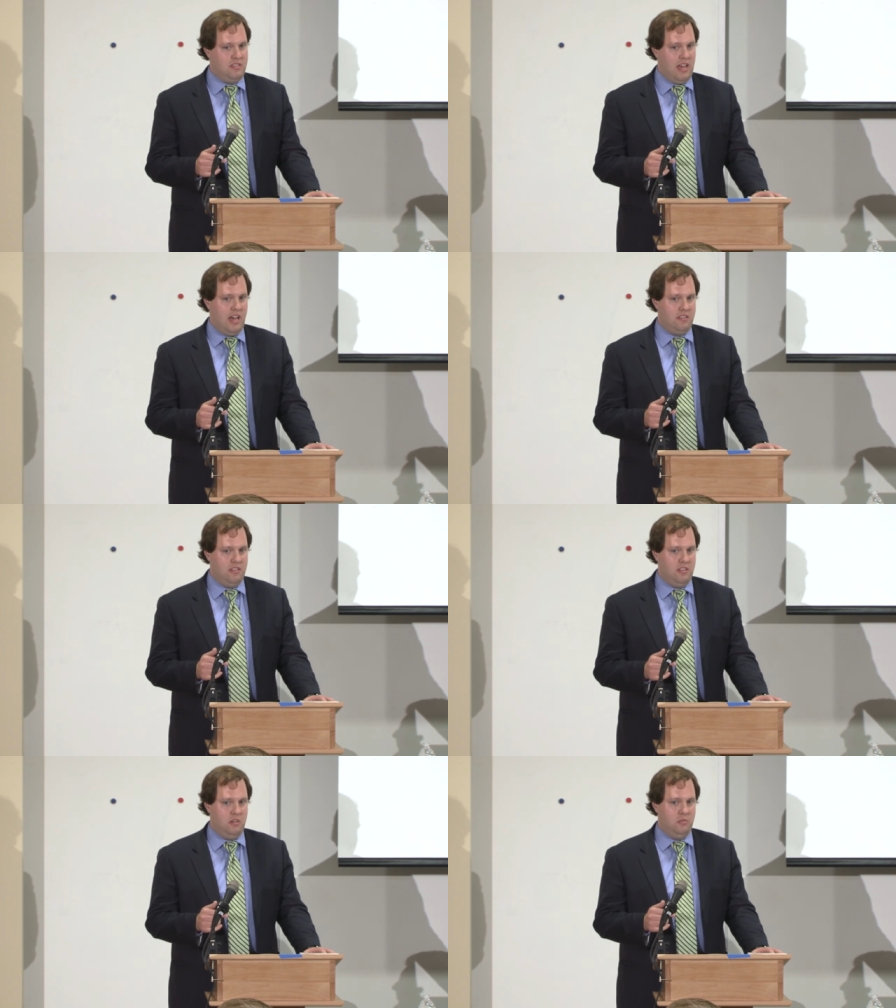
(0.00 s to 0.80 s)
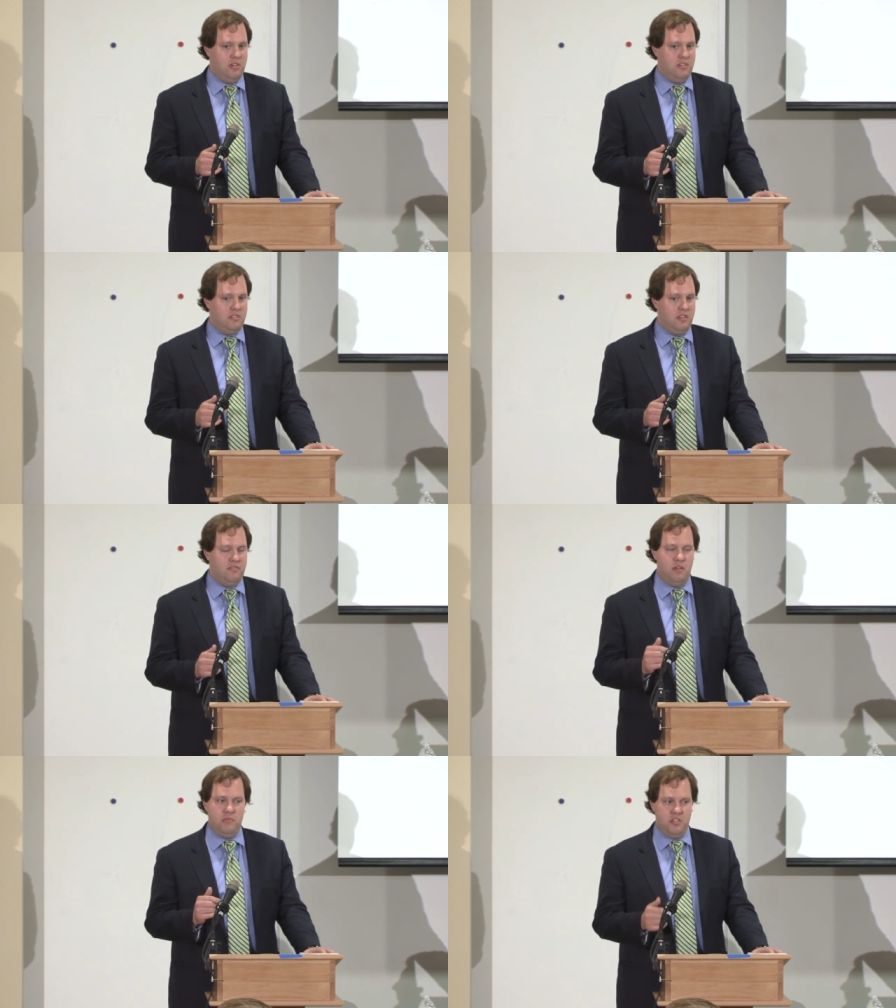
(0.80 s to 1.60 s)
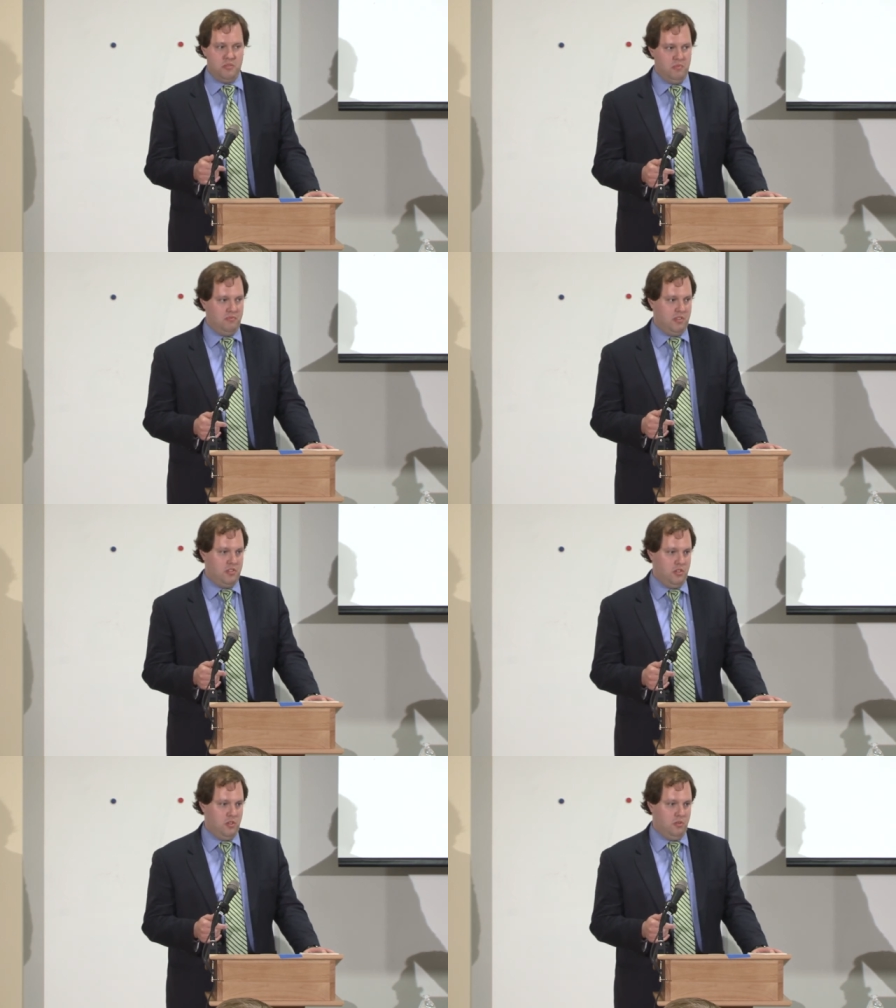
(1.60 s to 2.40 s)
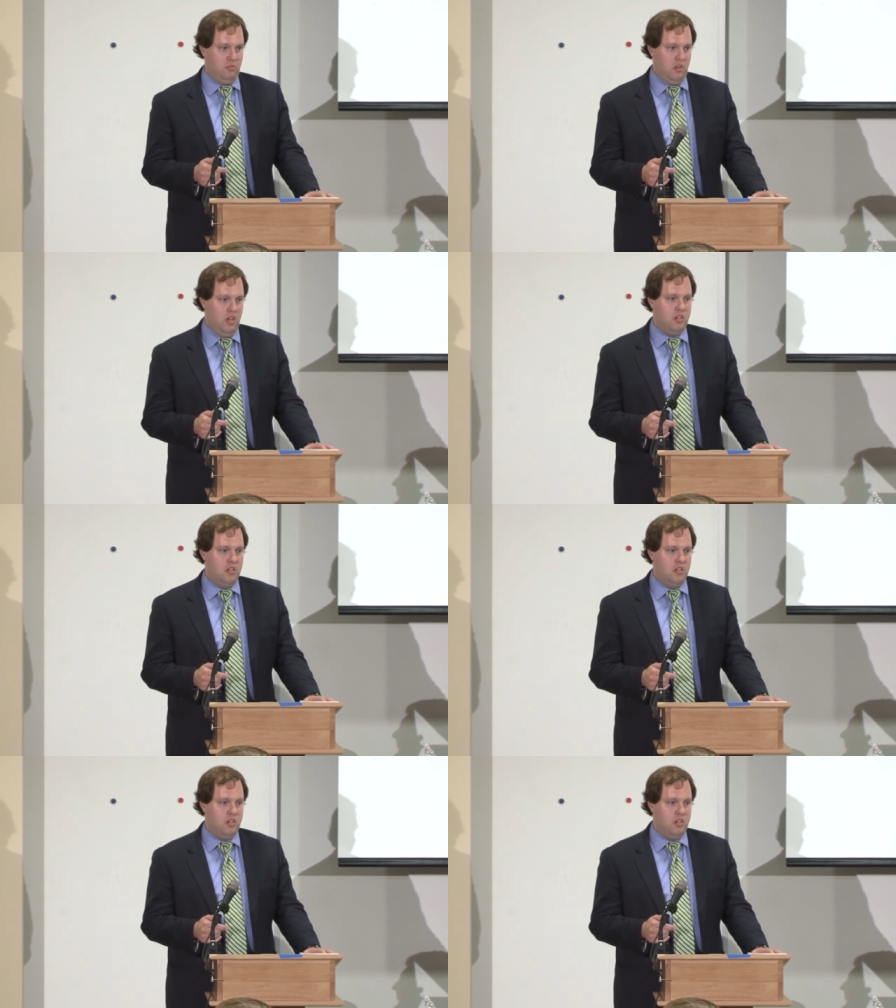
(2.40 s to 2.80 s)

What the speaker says: that. There was a feminist movement, too.